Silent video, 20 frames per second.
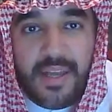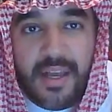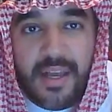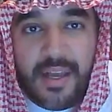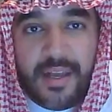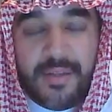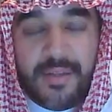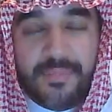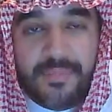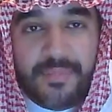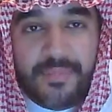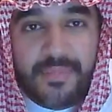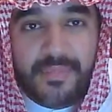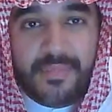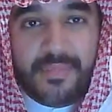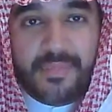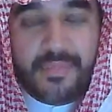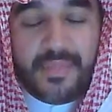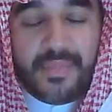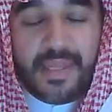
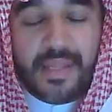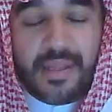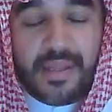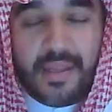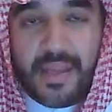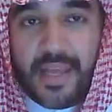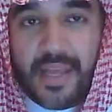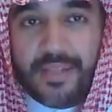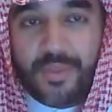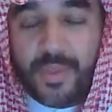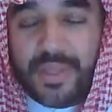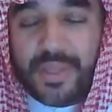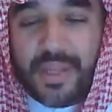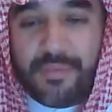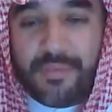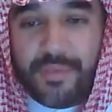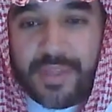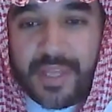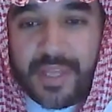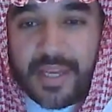as with
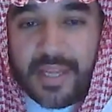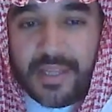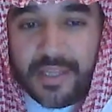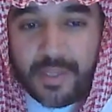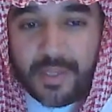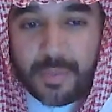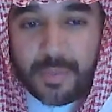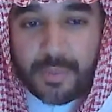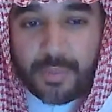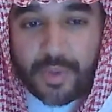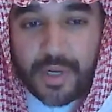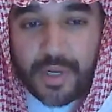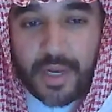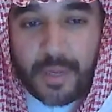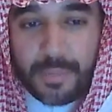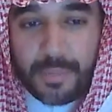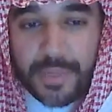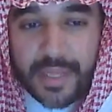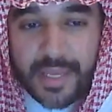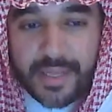everything, a little bit more
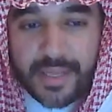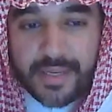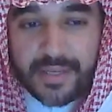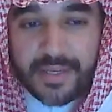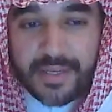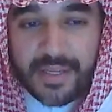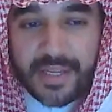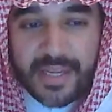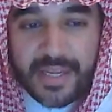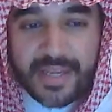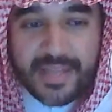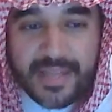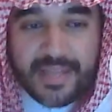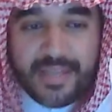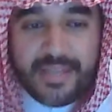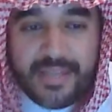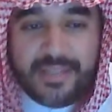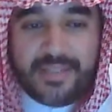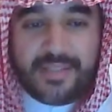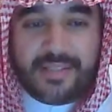complicated.
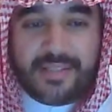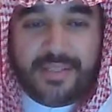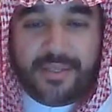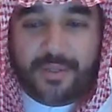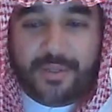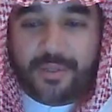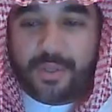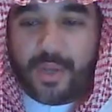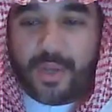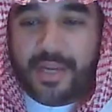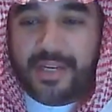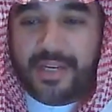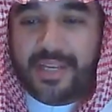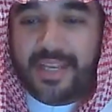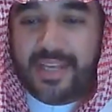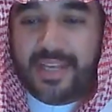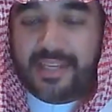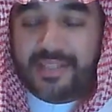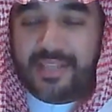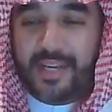It's, trying to
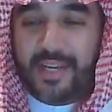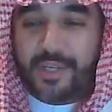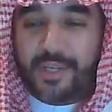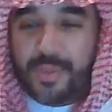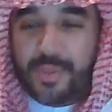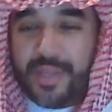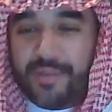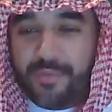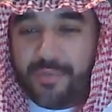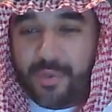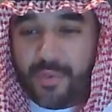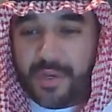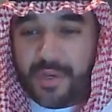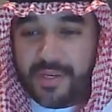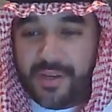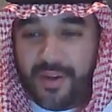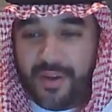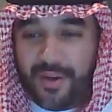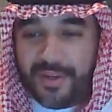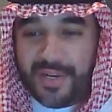get in touch with
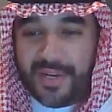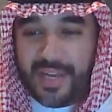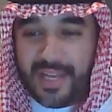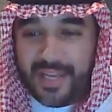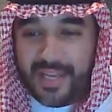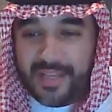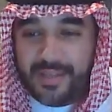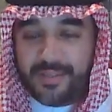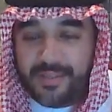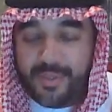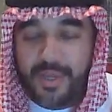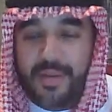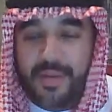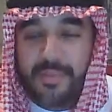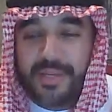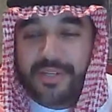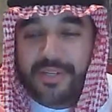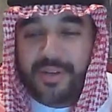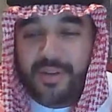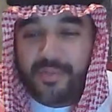everyone online, trying to
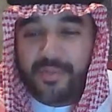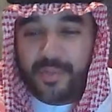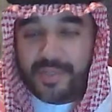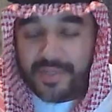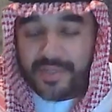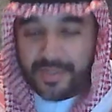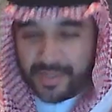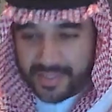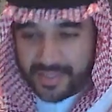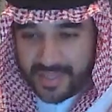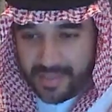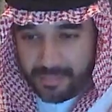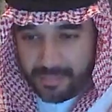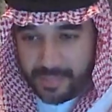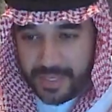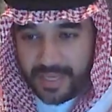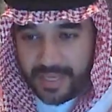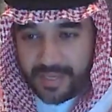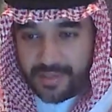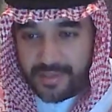make sure everyone's on the same
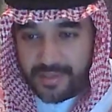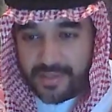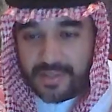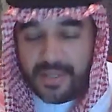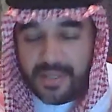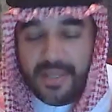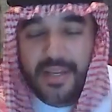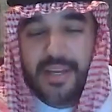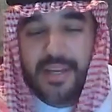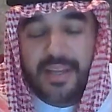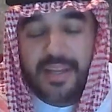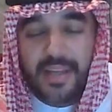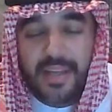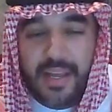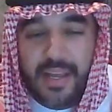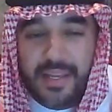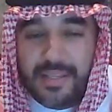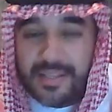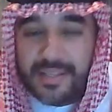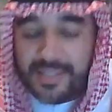page
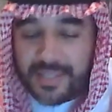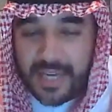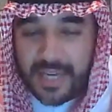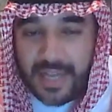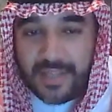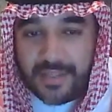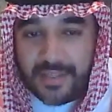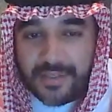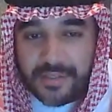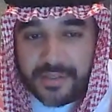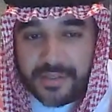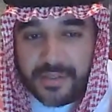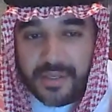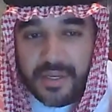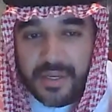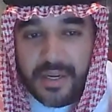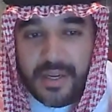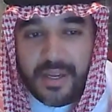is a challenge.